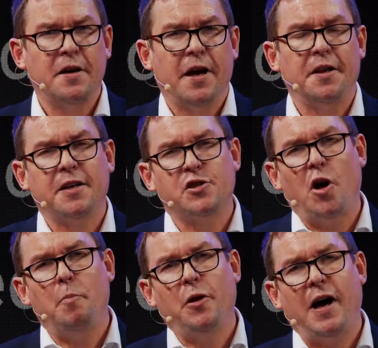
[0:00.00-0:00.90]
And the
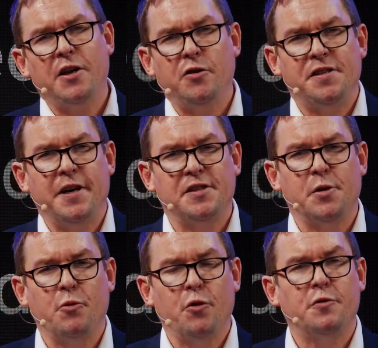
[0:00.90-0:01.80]
example I use here is the
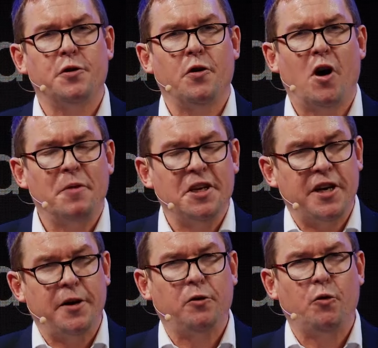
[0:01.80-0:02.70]
move to
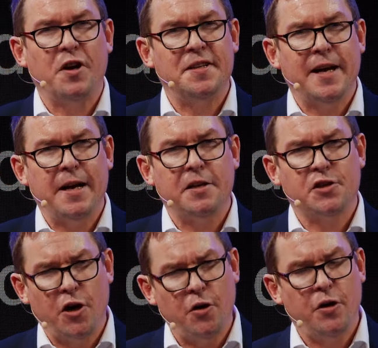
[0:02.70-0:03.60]
omni-channel retailing.
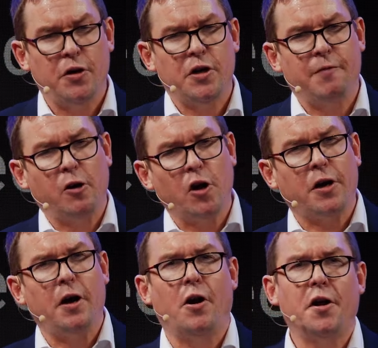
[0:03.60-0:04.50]
So if you look at
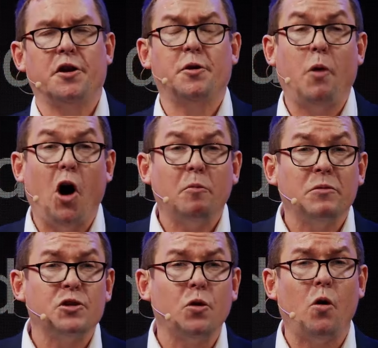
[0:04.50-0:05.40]
a lot of the department
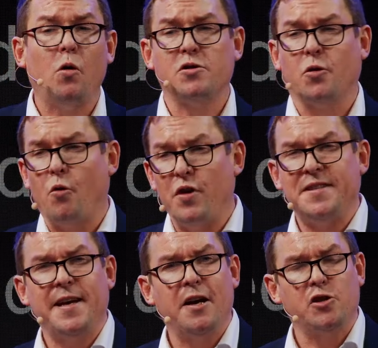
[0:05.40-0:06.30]
stores or
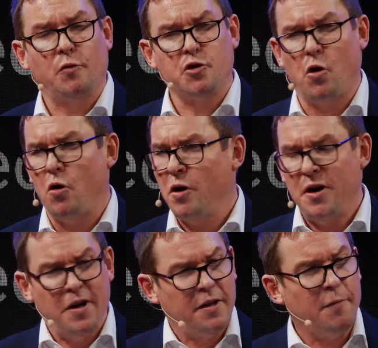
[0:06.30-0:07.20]
retailers offshore,
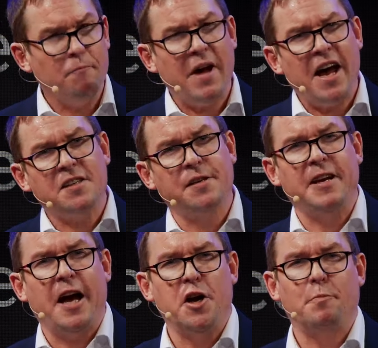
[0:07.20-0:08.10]
they've massively
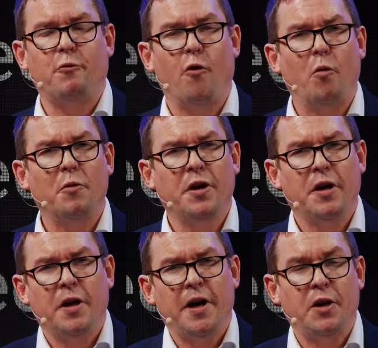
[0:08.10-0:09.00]
underperformed.
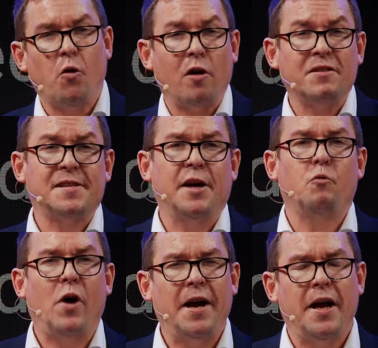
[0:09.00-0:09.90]
And then all of a sudden,
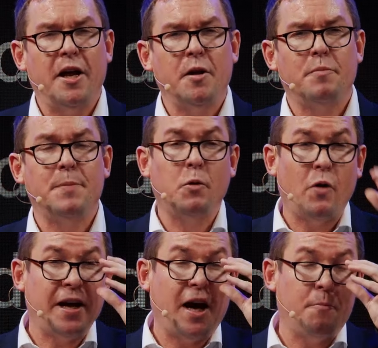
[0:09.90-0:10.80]
one day, people
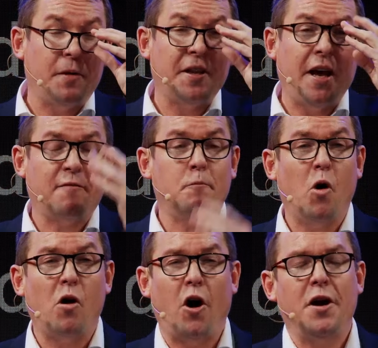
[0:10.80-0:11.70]
wake up and they have
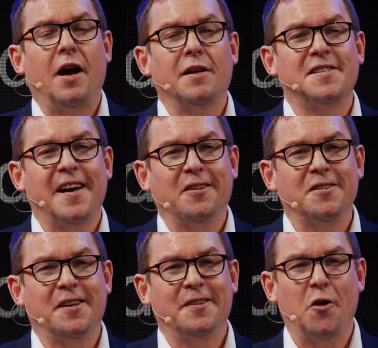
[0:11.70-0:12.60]
more online sales
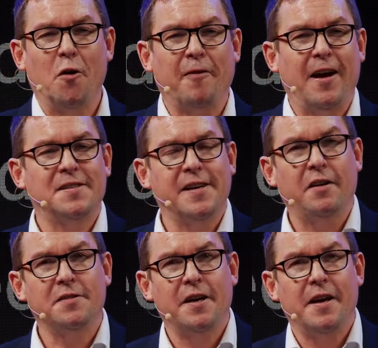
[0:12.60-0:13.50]
than offline
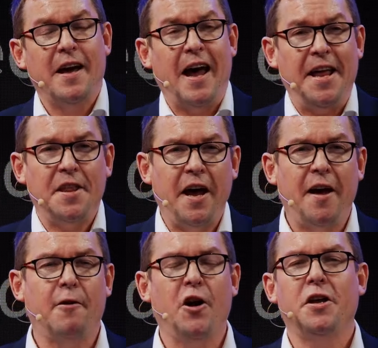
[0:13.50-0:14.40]
sales, and they
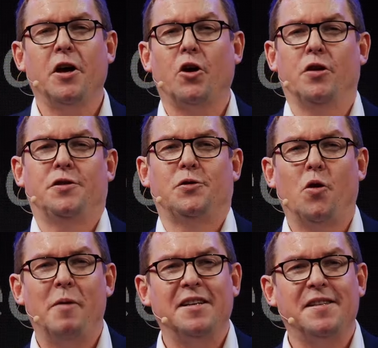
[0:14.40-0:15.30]
have only a good store
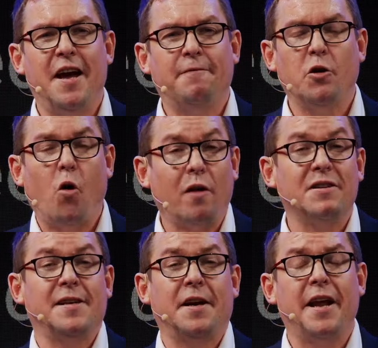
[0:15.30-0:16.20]
base left, and all of a
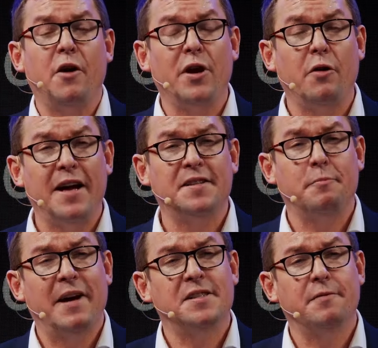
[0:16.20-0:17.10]
sudden they re-rated
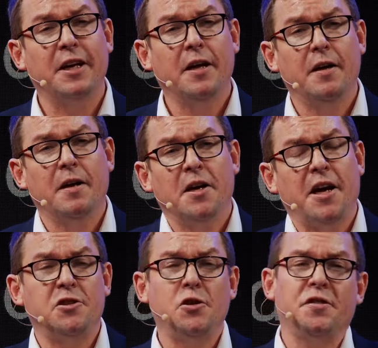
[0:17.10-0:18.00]
massively. Now,
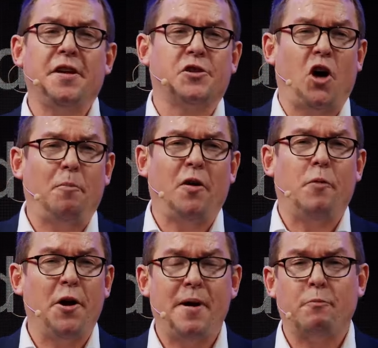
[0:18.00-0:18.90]
just use an example of
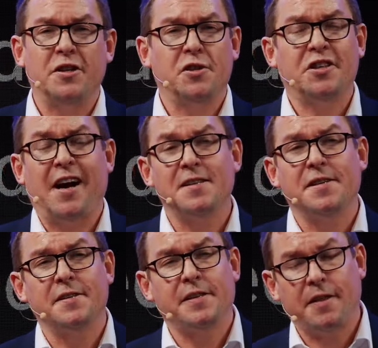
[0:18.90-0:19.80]
bottom-up research. I
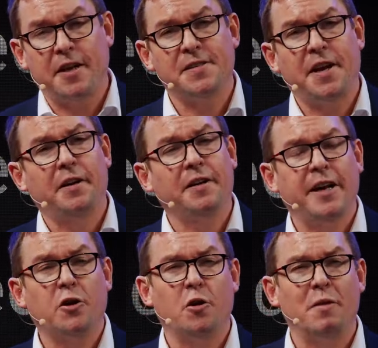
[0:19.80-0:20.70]
think something like
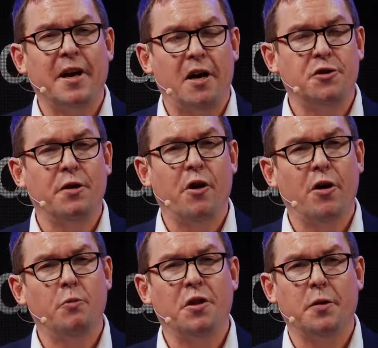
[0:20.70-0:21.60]
that could be Country
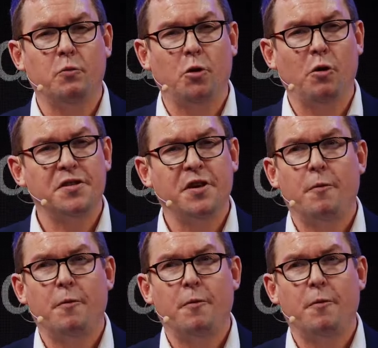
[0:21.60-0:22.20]
Road within Woolworths.